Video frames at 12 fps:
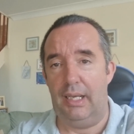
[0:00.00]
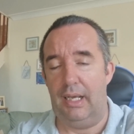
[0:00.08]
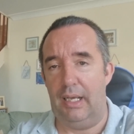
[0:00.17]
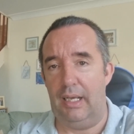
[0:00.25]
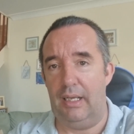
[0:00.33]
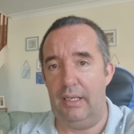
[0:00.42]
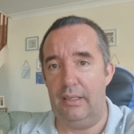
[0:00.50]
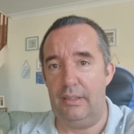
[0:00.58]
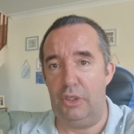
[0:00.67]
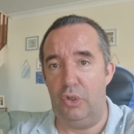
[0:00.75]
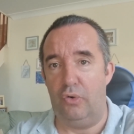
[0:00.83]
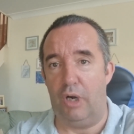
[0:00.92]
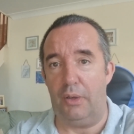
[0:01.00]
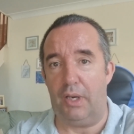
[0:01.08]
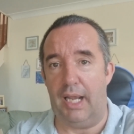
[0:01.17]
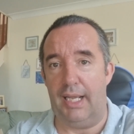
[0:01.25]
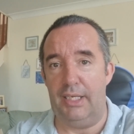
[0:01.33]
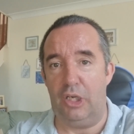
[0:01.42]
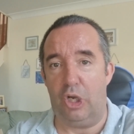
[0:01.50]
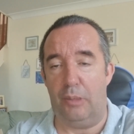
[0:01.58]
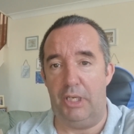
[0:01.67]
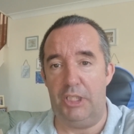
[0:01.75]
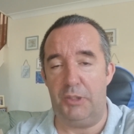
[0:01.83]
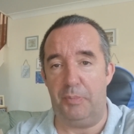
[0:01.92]
uh, you're okay in the
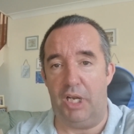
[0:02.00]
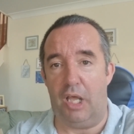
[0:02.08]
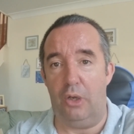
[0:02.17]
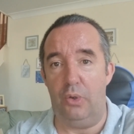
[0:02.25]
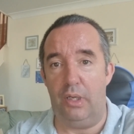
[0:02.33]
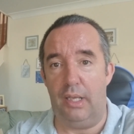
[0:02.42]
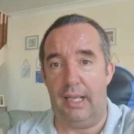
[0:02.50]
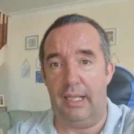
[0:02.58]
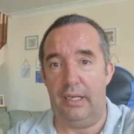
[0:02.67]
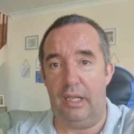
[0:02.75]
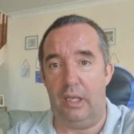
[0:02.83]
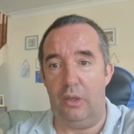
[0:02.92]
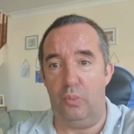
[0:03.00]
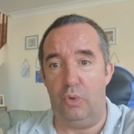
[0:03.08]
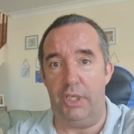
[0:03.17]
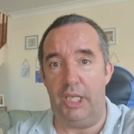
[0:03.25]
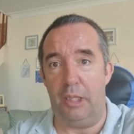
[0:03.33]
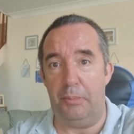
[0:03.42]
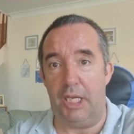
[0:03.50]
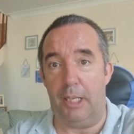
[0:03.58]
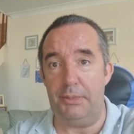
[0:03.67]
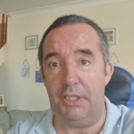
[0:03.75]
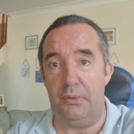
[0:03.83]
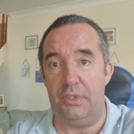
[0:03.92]
comments below and uh, what you're going to be
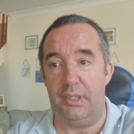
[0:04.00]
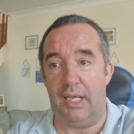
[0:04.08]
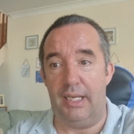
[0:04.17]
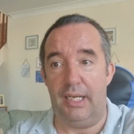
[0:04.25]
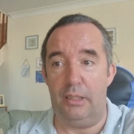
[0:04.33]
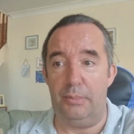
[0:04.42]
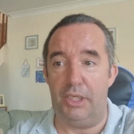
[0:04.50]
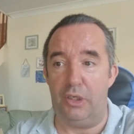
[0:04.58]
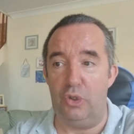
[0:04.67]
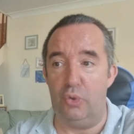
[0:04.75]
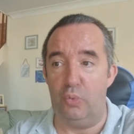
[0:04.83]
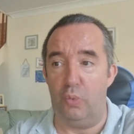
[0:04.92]
up to today. That'd be cool.